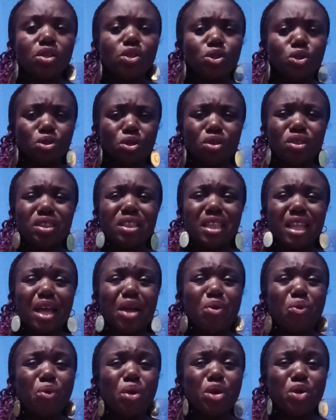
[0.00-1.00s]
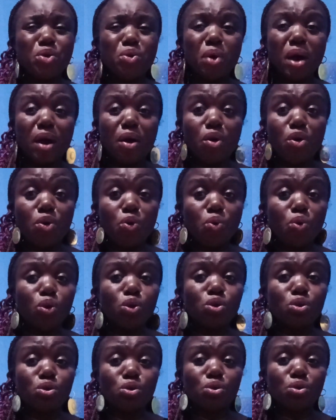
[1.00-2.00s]
Just like when you
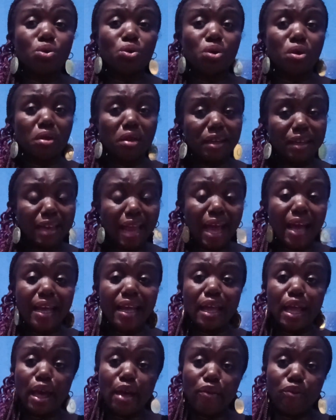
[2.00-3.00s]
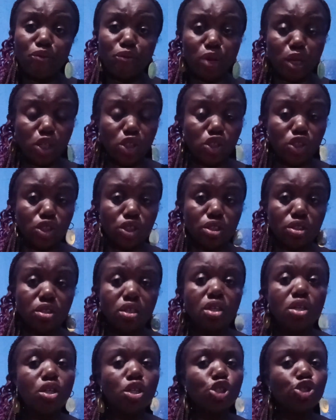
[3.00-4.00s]
want to knack a virgin,
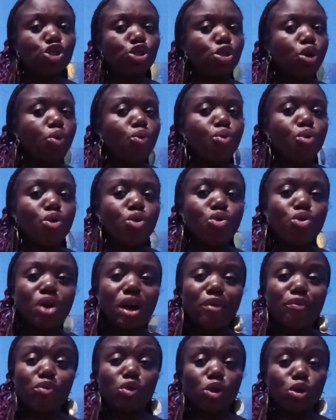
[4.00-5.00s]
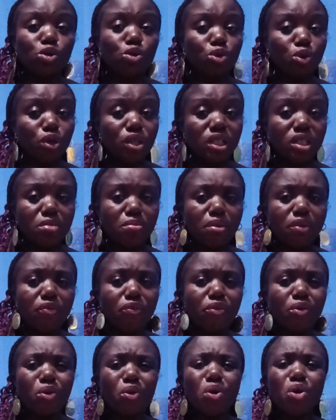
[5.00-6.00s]
someone who have not done it
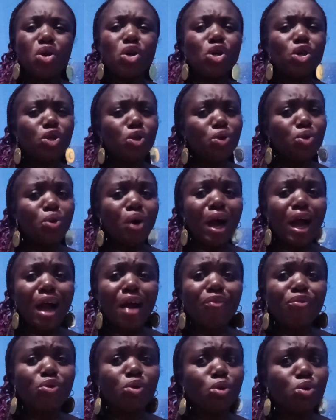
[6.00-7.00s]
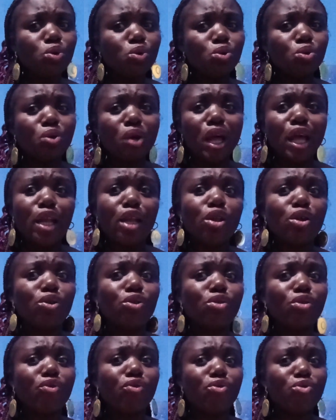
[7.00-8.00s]
before, you have to do a
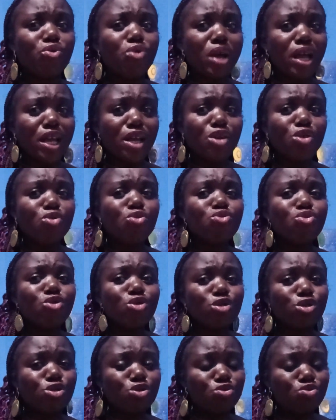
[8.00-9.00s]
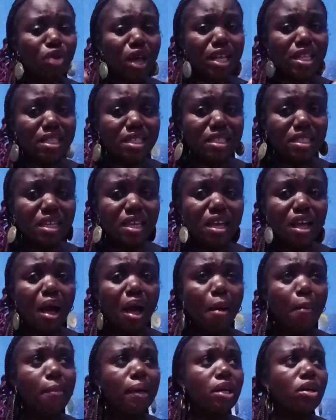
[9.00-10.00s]
lot of work. You will sweat
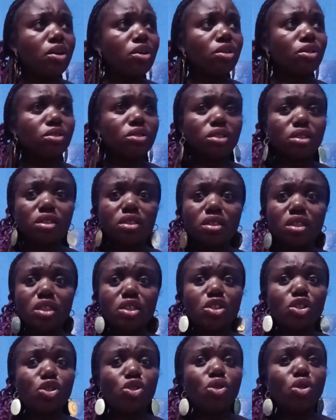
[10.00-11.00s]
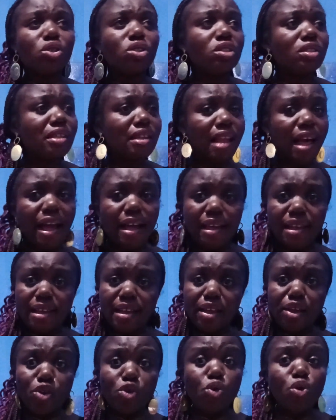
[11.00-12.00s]
because it's not
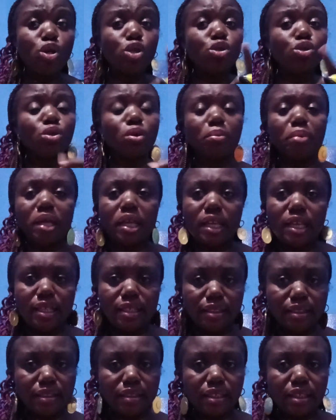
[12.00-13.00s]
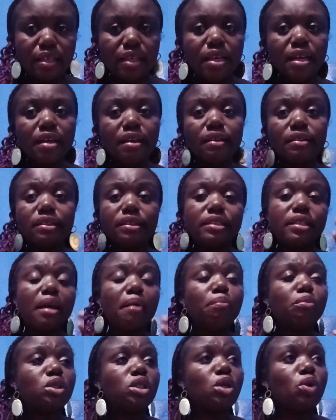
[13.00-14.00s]
like going to be easy.
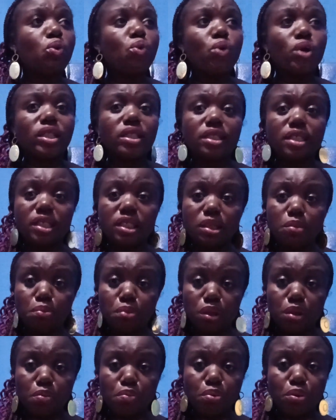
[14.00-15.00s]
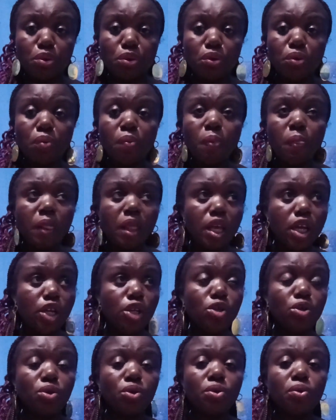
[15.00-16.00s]
Same thing with these people,
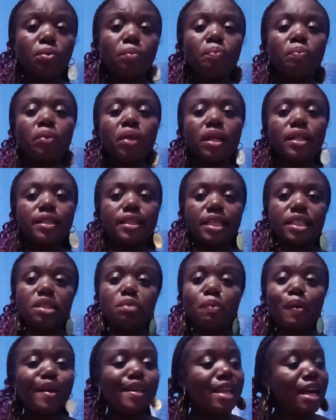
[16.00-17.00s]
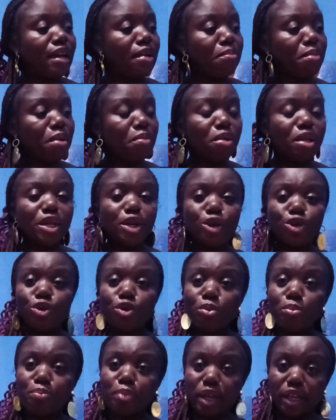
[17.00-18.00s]
you know despite that maybe they are
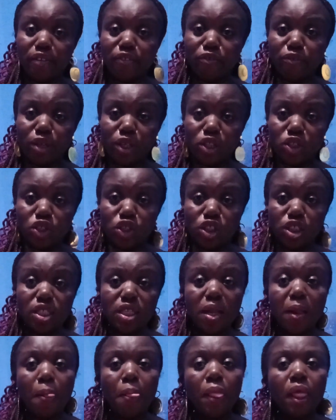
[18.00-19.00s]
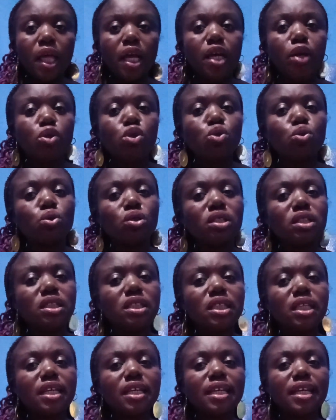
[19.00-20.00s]
not very virgin, it will
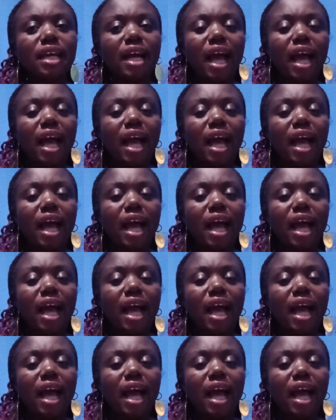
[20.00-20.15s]
still